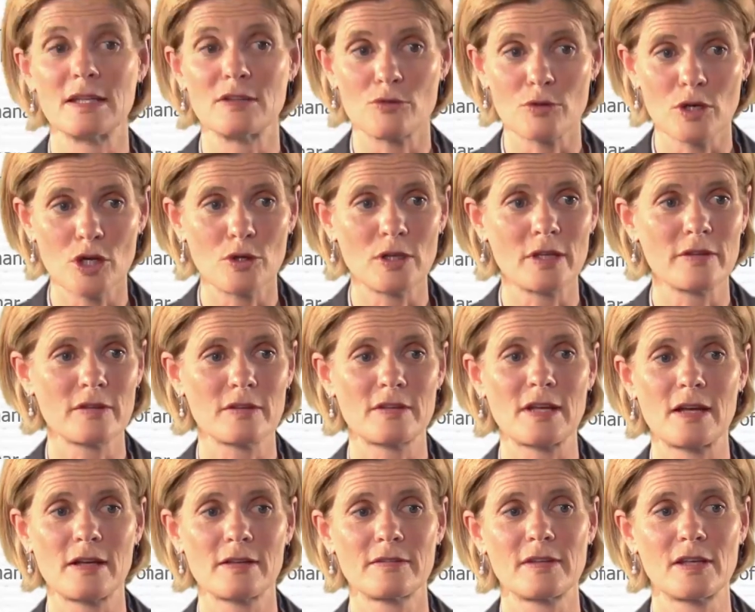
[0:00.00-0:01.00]
his role as
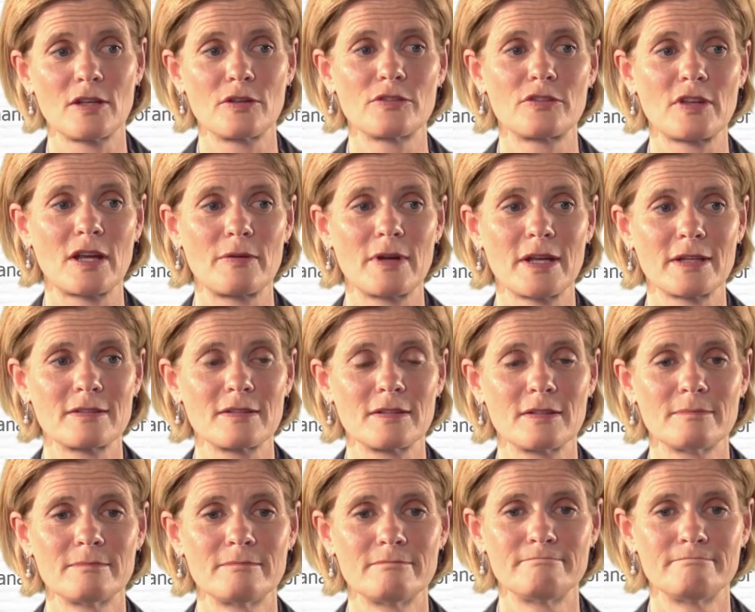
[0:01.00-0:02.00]
a sales director.